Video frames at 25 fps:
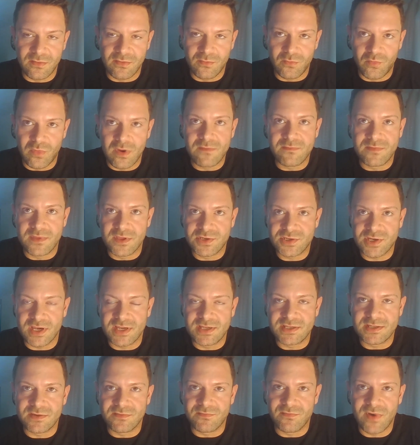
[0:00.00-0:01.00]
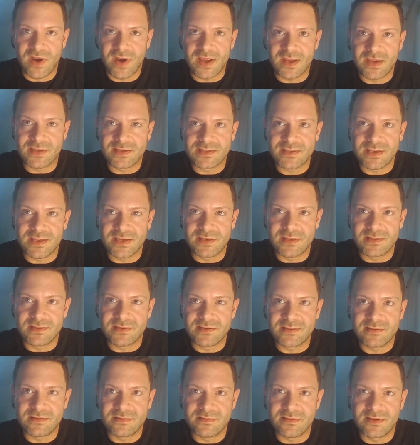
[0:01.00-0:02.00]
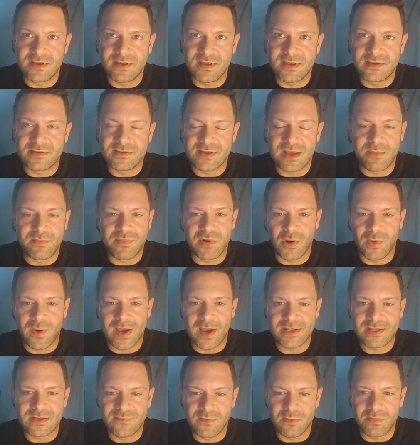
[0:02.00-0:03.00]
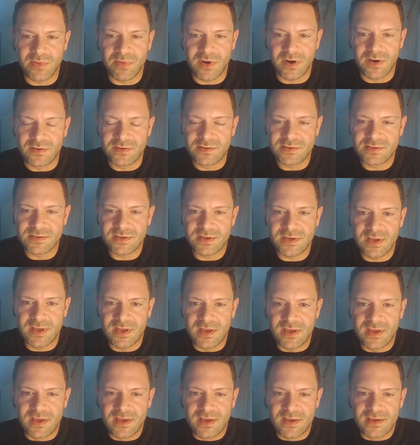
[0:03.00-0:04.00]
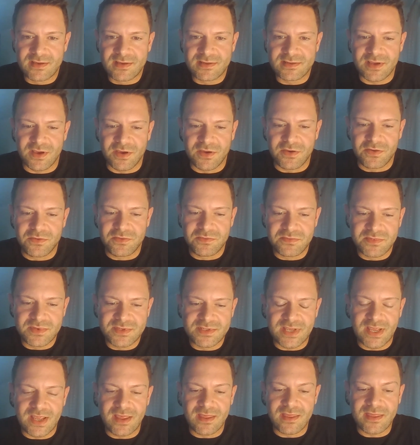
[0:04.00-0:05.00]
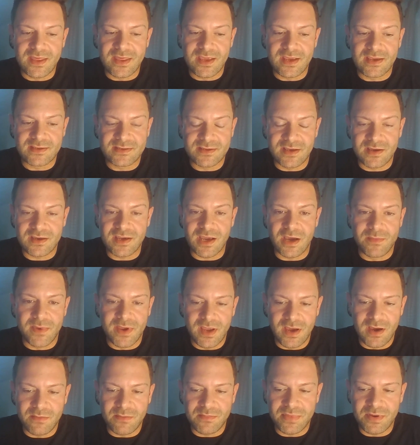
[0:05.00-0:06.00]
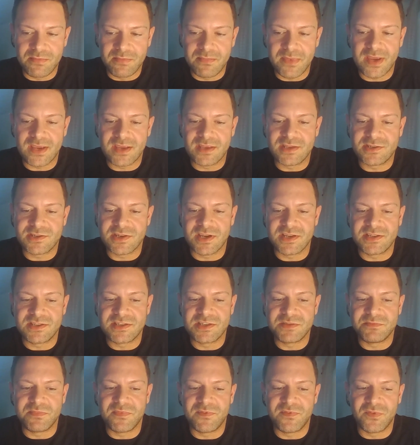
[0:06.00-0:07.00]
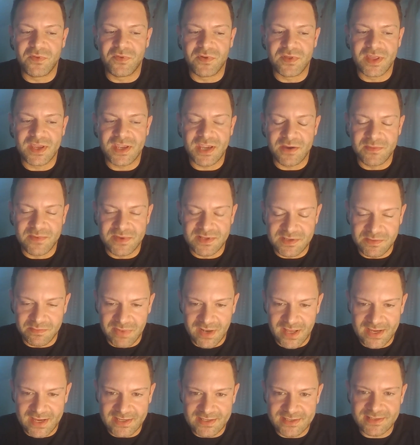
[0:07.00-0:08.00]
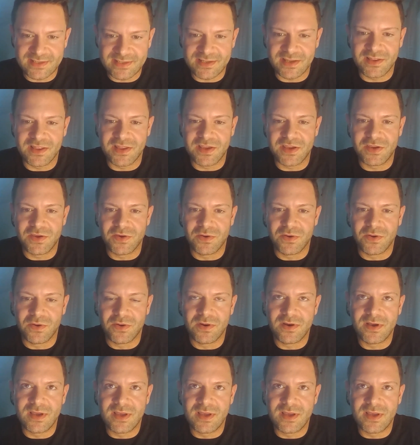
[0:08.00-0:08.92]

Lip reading: with the changing regs is that proactive approach. So seeing things that are coming up, making changes before they come into place so that you're